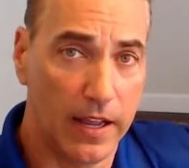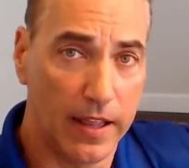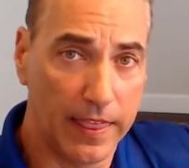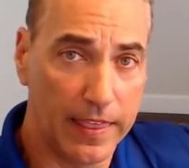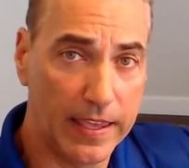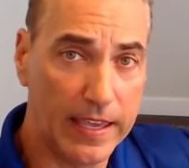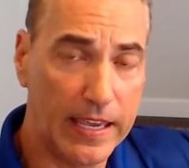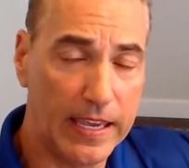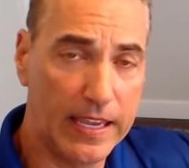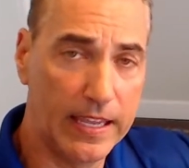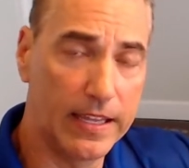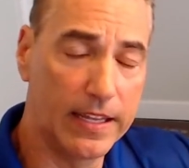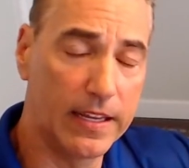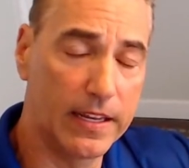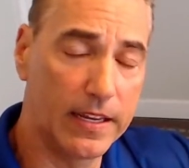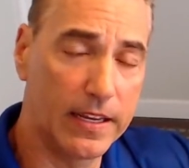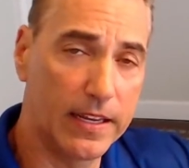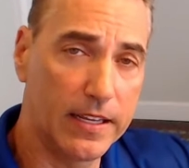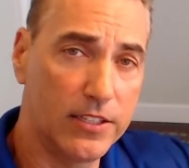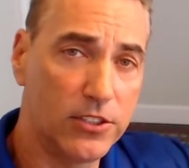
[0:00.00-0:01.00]
the
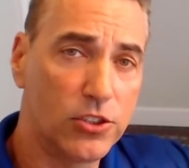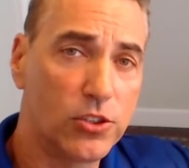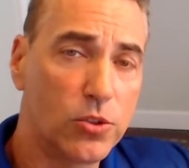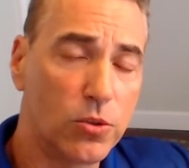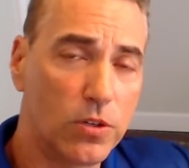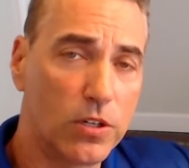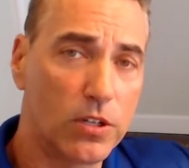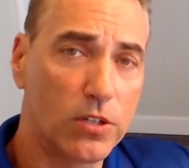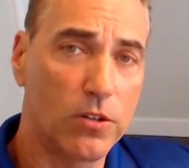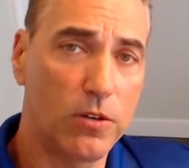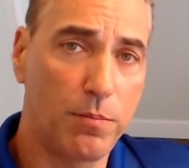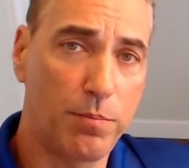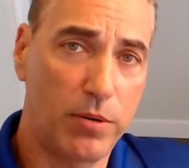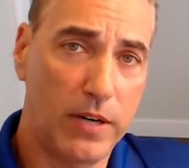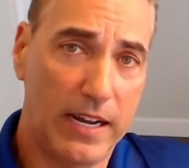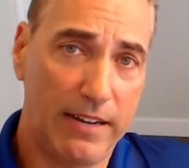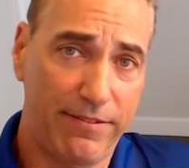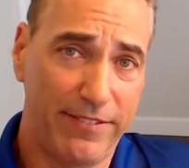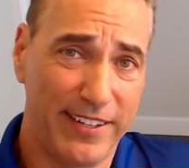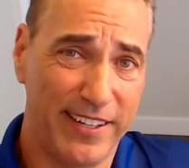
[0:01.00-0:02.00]
historical
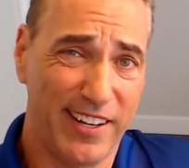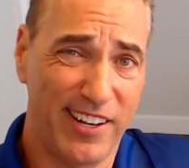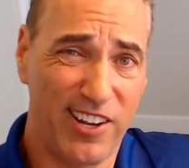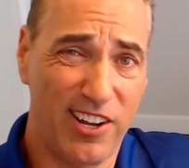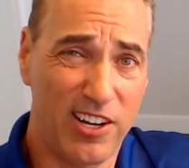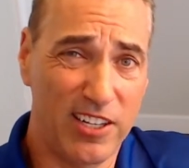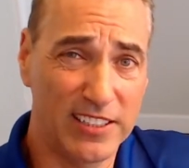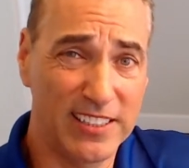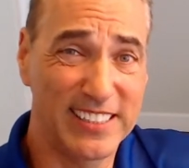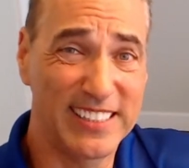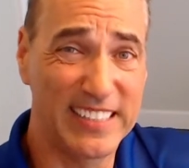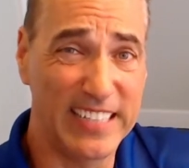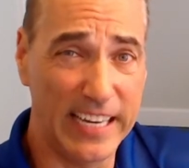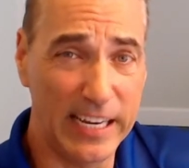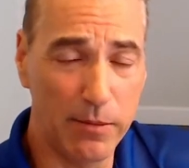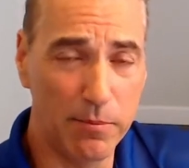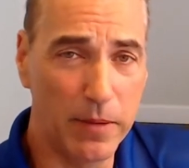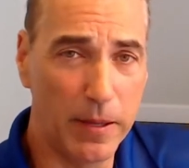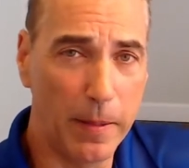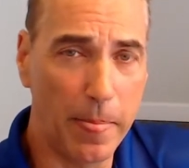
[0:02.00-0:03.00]
profit and loss
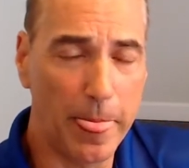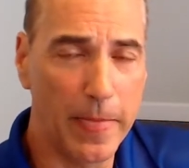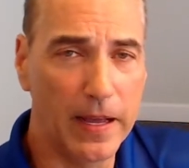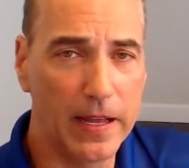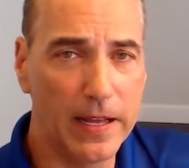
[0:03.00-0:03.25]
statement.